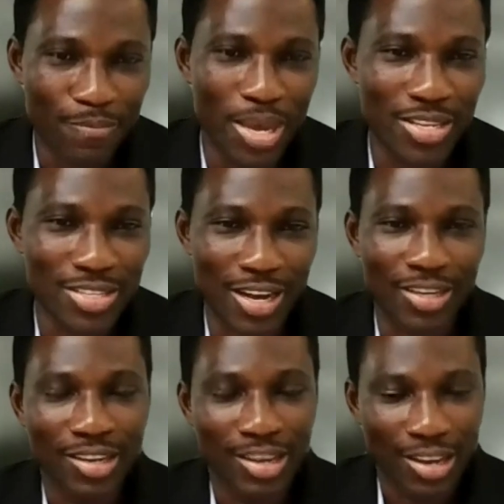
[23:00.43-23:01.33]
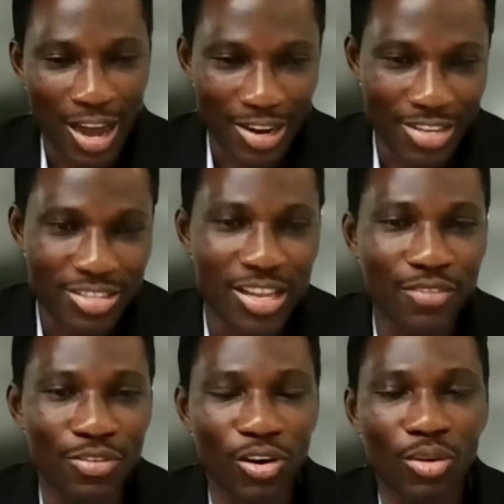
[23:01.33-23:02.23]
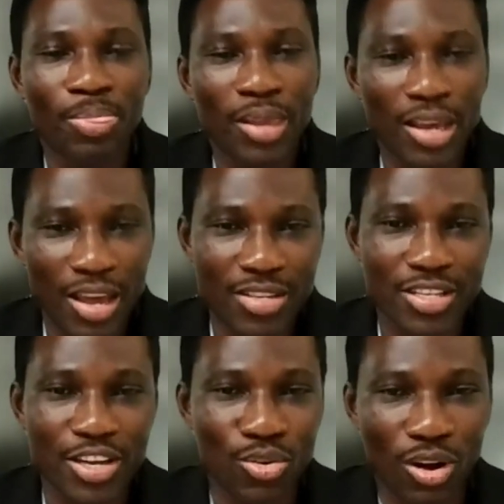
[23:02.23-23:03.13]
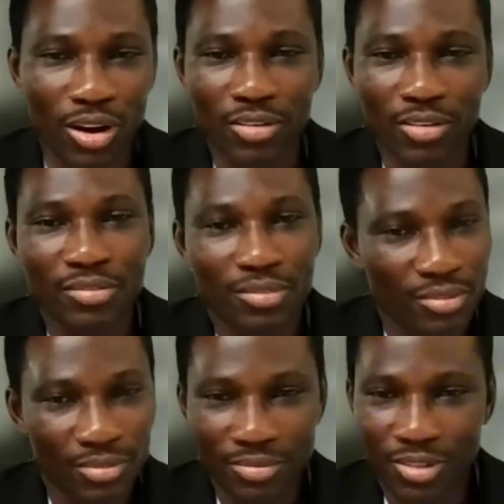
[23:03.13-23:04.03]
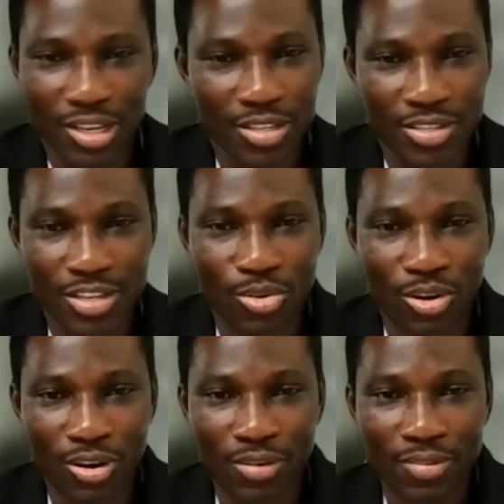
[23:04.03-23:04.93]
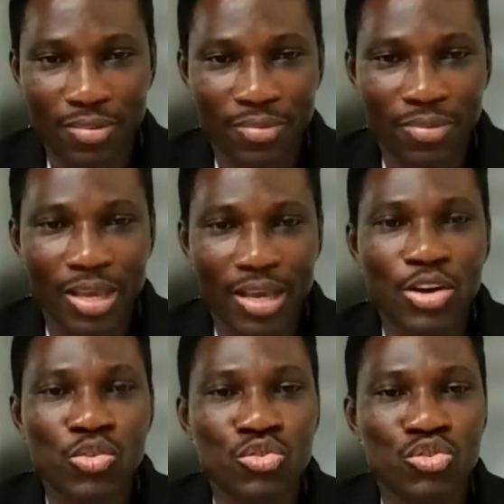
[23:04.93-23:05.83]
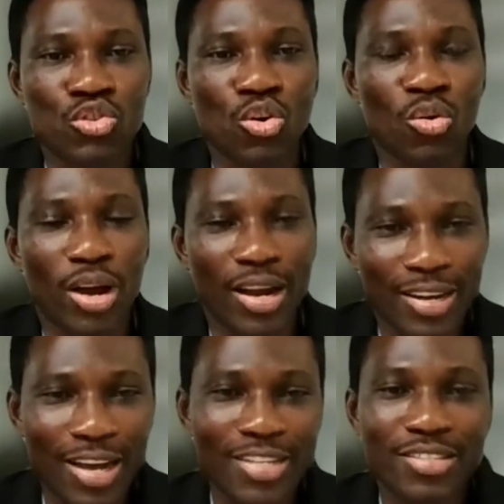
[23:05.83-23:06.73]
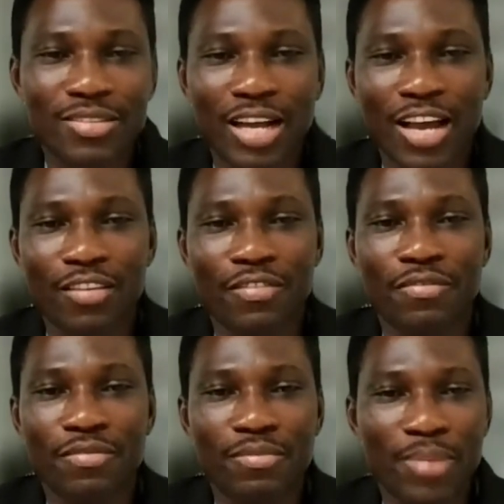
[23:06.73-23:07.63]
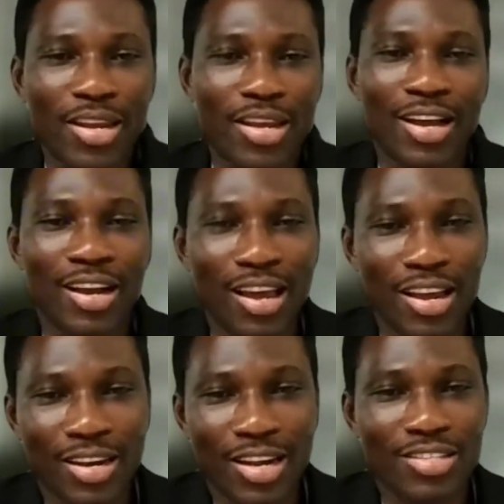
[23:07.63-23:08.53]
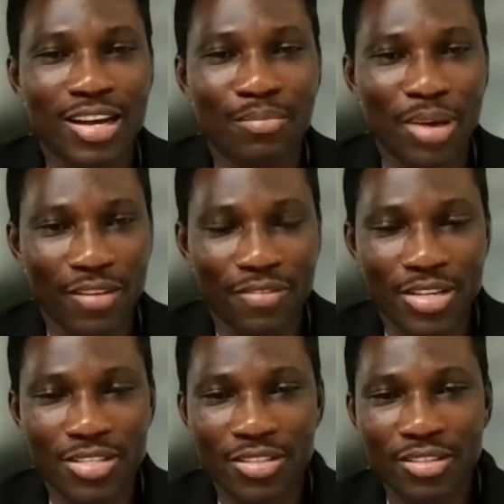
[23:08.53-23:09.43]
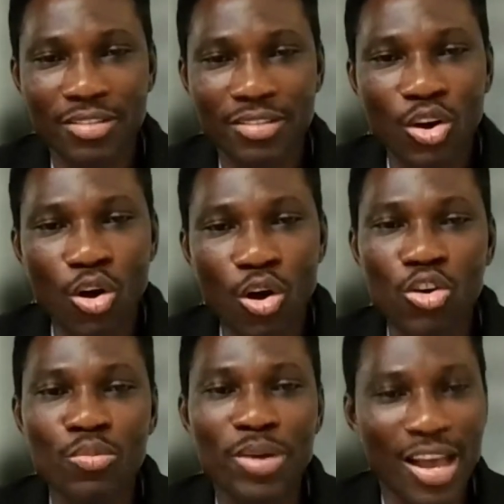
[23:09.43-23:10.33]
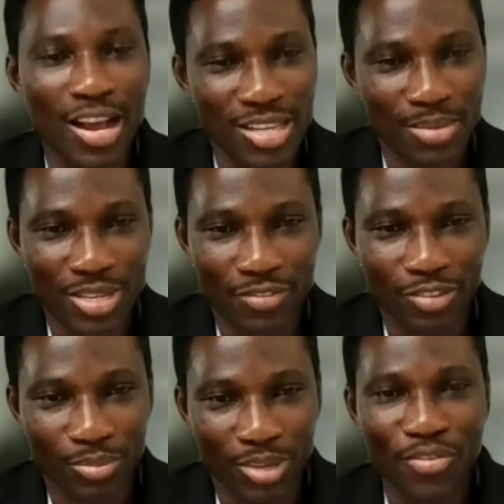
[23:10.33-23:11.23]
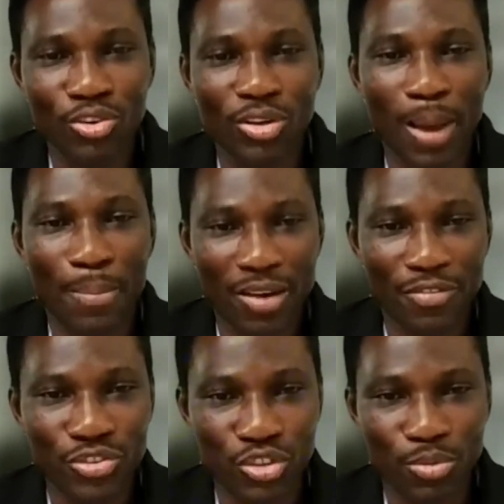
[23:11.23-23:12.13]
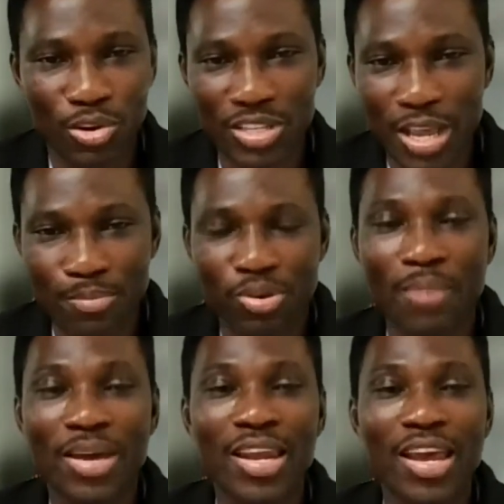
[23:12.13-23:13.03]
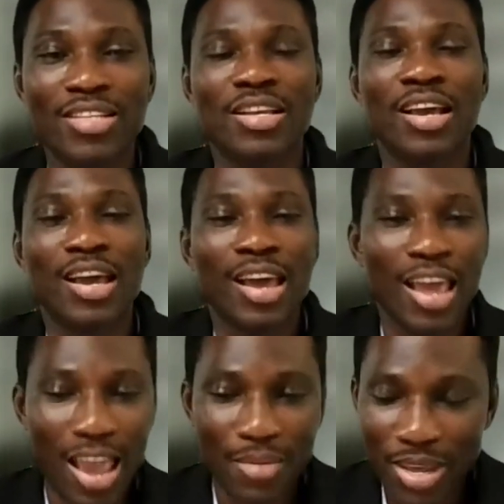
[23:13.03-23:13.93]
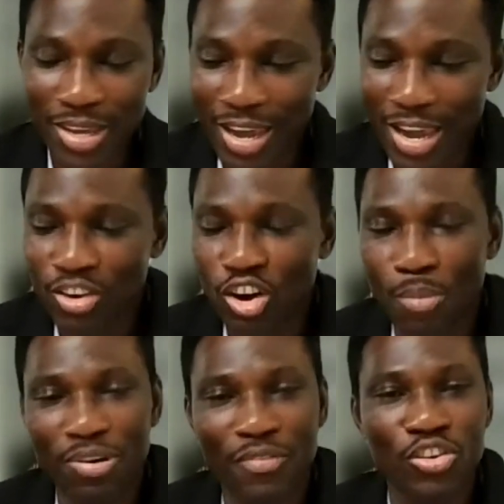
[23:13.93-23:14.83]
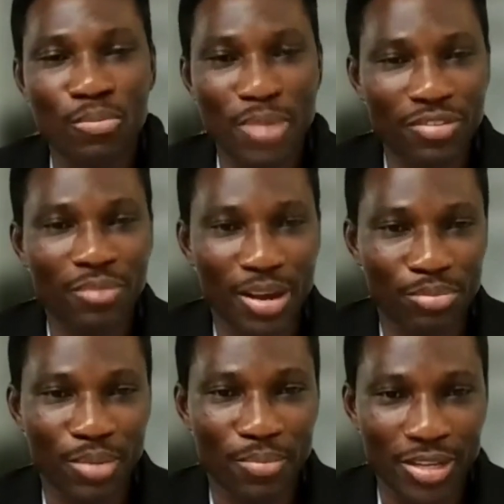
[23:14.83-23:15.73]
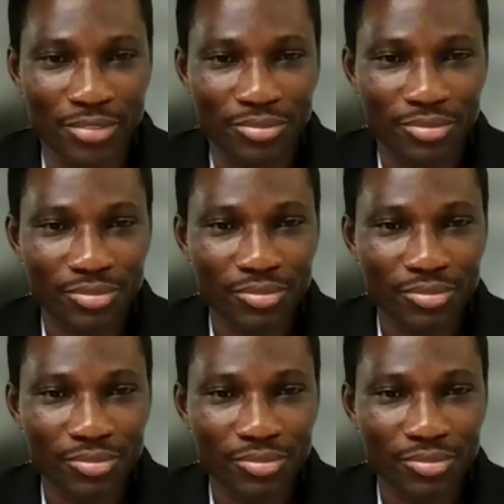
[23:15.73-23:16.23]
It means that at each level, it is equal. It's equal. So that kind of medical and dental benefits all will be exempted from, even though they are benefits to you, because employment is any gain or profit you make from the employment